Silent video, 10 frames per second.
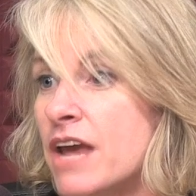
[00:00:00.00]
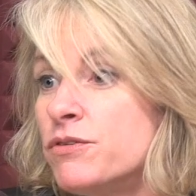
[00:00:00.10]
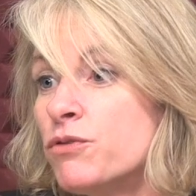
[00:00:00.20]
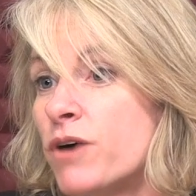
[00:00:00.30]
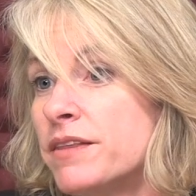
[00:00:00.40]

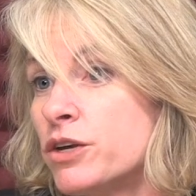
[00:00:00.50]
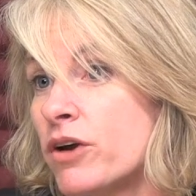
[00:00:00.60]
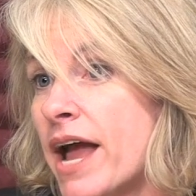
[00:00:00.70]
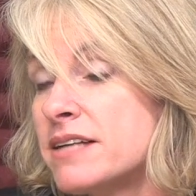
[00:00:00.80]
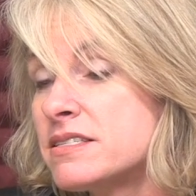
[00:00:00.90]
If you find that your
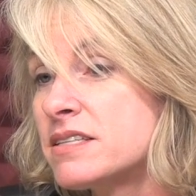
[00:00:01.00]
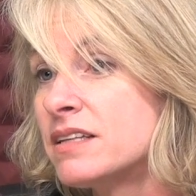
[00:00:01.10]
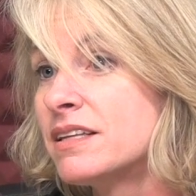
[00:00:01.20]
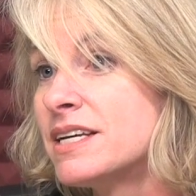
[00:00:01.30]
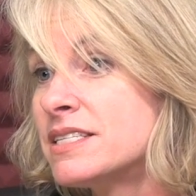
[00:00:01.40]
cat
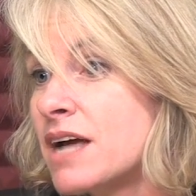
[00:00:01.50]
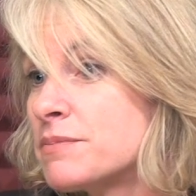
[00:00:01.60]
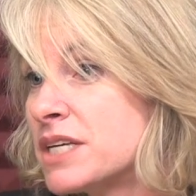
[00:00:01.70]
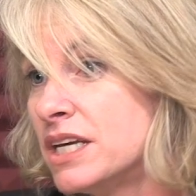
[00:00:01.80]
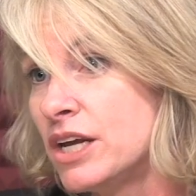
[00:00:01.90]
suddenly
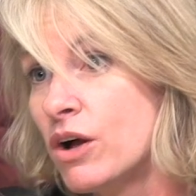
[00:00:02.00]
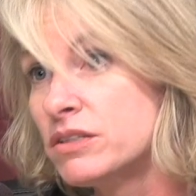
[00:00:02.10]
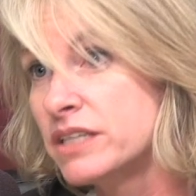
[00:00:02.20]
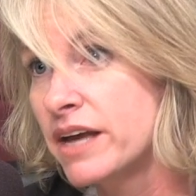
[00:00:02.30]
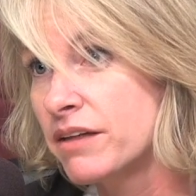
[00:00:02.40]
stops eating
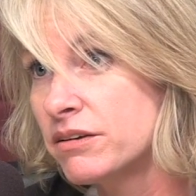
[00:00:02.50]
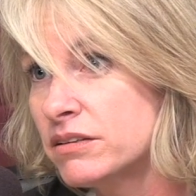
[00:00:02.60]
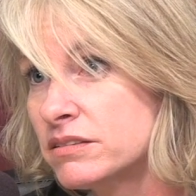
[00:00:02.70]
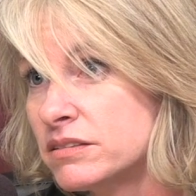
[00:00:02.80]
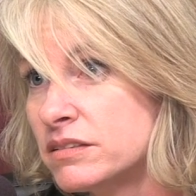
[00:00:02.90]

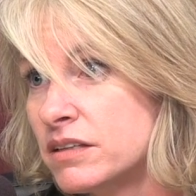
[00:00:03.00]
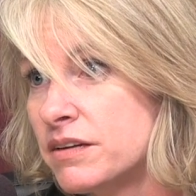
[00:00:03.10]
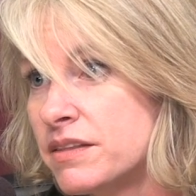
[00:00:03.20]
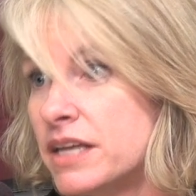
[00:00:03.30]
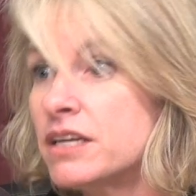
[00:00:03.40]
altogether,
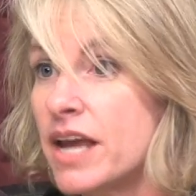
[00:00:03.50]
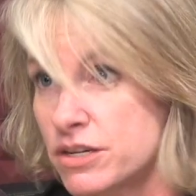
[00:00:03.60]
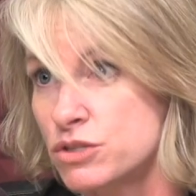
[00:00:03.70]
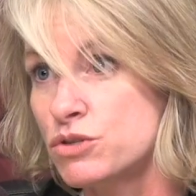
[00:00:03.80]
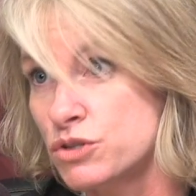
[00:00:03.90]
then
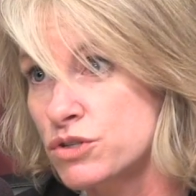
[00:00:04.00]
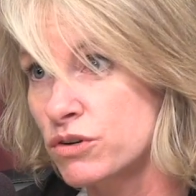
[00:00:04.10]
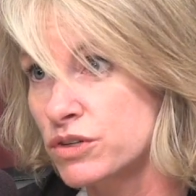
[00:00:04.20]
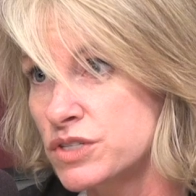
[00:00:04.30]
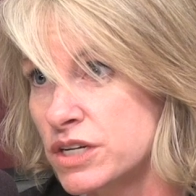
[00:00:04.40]
yes, you should
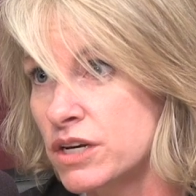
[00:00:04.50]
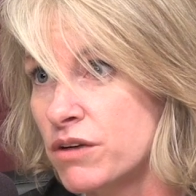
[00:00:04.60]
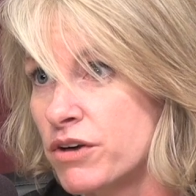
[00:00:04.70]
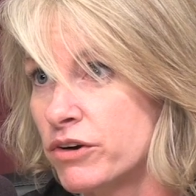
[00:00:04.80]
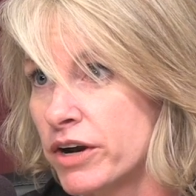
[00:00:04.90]
certainly see
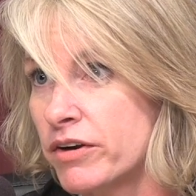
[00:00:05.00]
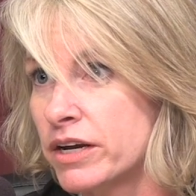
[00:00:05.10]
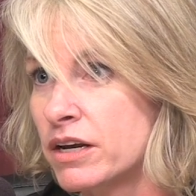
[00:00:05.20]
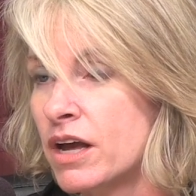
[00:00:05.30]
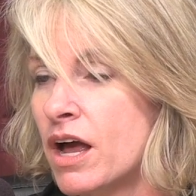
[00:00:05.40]
a
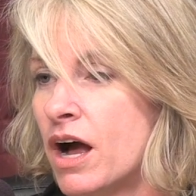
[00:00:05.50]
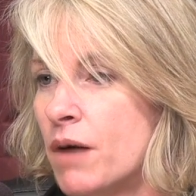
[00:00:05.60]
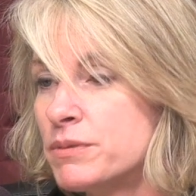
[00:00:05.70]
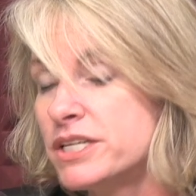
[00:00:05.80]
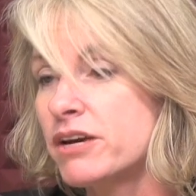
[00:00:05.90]
veterinarian,
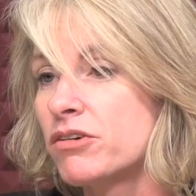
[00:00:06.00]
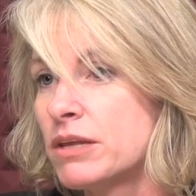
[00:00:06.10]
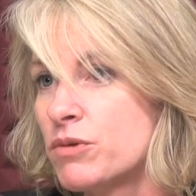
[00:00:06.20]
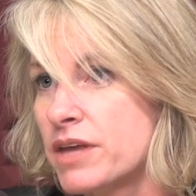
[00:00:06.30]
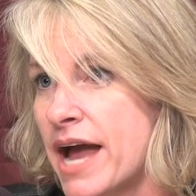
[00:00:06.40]

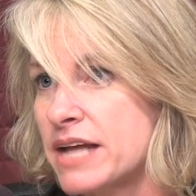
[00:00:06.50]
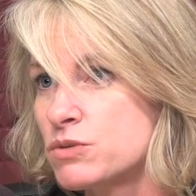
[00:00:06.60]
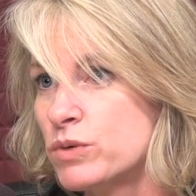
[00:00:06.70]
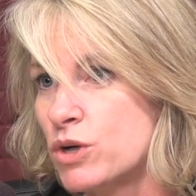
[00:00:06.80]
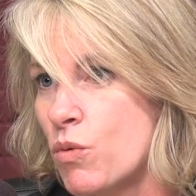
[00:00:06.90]
particularly with
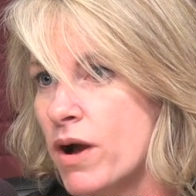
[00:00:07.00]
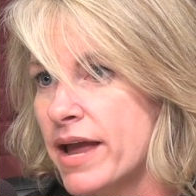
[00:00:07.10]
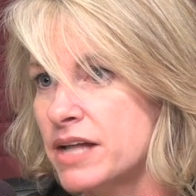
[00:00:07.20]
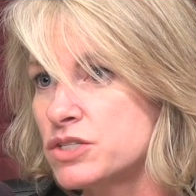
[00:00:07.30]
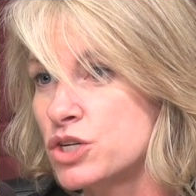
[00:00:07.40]
cats. We don't want
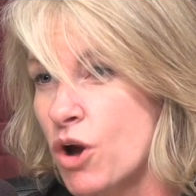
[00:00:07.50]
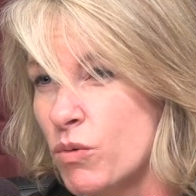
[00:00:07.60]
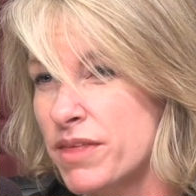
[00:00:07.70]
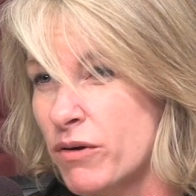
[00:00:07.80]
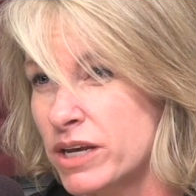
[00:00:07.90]
cats to go
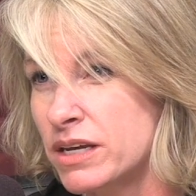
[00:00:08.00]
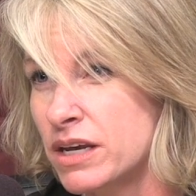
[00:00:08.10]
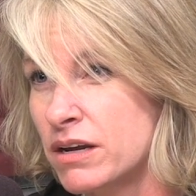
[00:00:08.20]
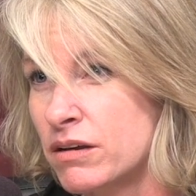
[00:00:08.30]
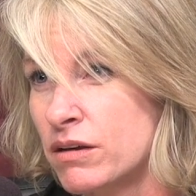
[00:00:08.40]
without
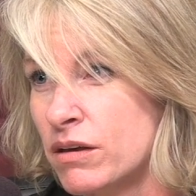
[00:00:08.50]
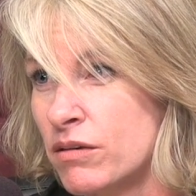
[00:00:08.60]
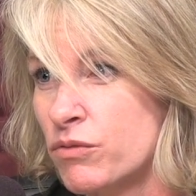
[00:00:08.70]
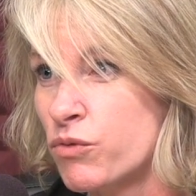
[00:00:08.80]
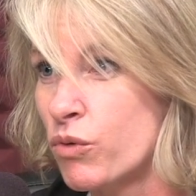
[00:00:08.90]
eating
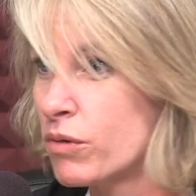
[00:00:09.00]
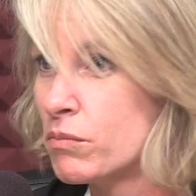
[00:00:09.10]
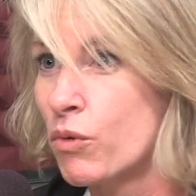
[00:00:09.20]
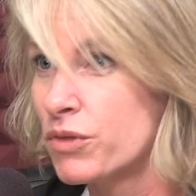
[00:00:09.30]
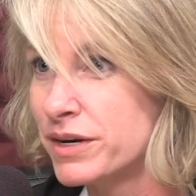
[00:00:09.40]
for
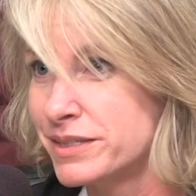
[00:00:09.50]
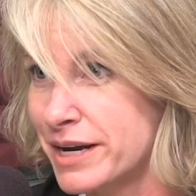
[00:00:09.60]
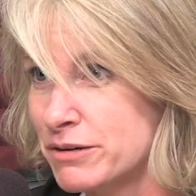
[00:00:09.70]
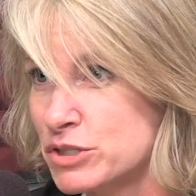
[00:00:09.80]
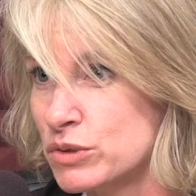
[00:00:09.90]
more than a day or